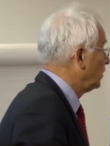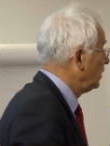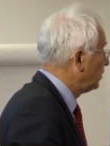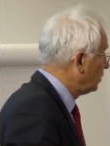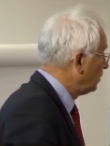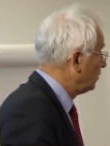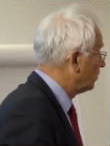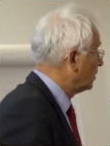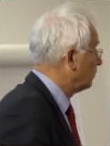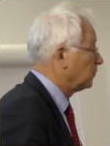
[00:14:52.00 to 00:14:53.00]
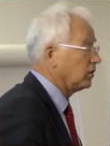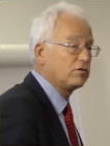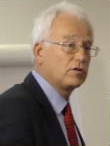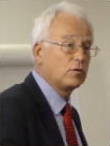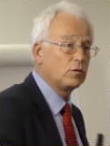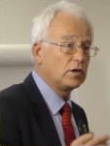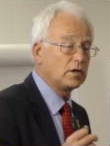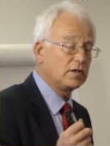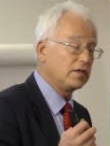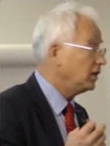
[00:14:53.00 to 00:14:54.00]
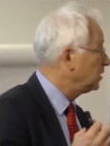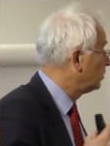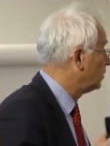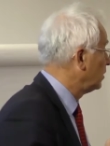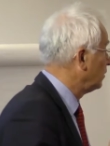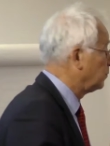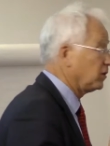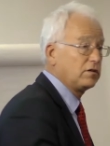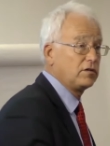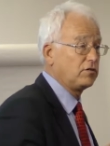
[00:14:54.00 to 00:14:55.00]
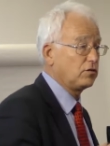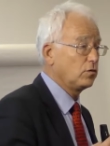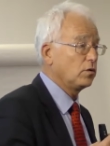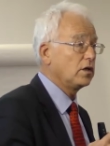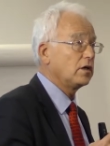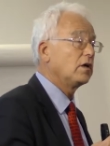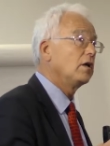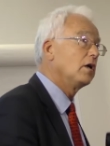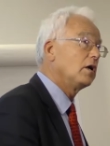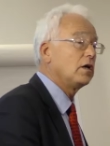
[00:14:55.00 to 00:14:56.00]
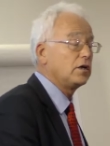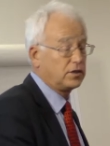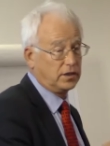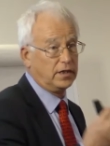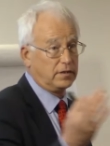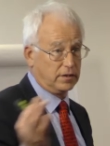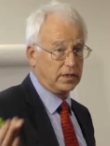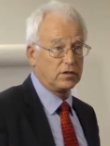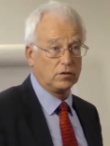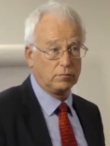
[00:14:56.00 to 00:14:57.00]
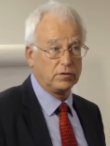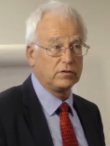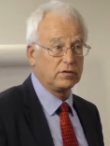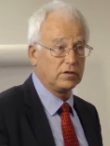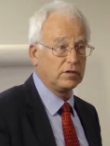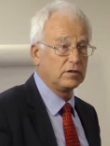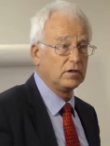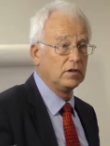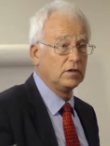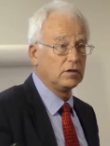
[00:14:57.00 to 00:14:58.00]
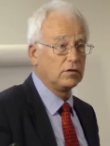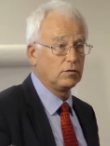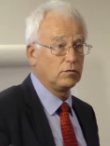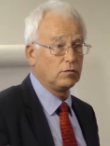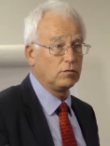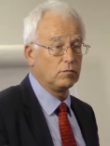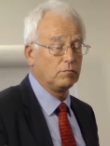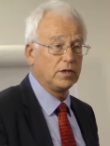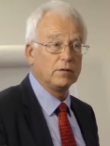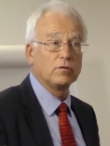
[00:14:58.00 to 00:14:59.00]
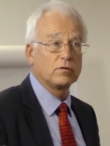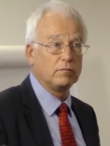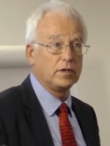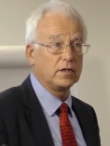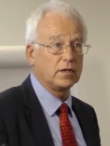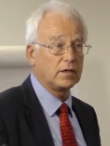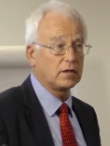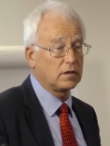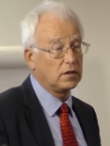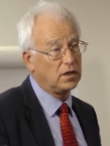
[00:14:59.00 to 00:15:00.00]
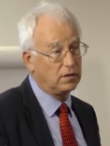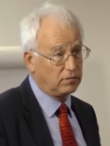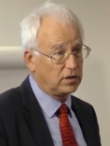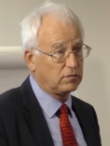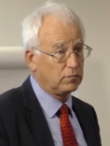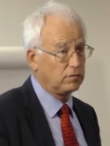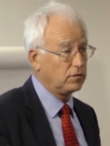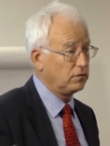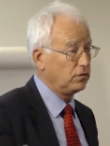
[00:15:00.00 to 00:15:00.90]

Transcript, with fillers: each of these companies require, each of these businesses require large international businesses to be able to make that investment for the